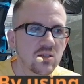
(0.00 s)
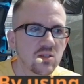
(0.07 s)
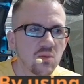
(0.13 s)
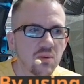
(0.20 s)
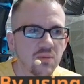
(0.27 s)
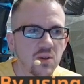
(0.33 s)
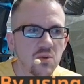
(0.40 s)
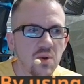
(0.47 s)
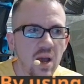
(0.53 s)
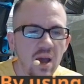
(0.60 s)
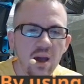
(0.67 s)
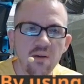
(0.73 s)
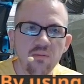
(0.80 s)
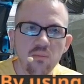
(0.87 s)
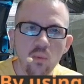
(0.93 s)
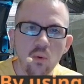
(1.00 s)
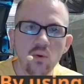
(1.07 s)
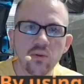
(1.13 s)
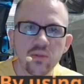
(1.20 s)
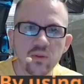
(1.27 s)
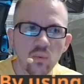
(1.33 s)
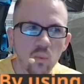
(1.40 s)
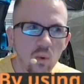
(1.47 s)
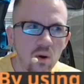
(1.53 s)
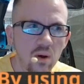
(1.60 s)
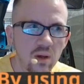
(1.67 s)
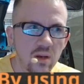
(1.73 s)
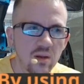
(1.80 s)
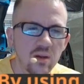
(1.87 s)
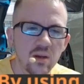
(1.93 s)
So if you have more than
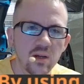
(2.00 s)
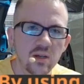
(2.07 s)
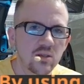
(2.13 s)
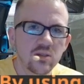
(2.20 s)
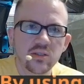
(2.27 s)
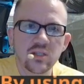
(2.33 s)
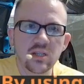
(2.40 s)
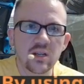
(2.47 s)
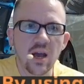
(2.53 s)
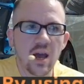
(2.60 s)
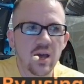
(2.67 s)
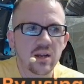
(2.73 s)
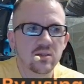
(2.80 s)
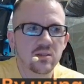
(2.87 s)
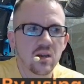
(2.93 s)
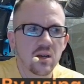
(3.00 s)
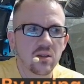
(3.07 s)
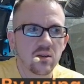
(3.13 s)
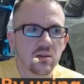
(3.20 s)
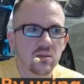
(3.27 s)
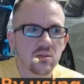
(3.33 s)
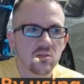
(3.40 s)
1, you just need to add it together.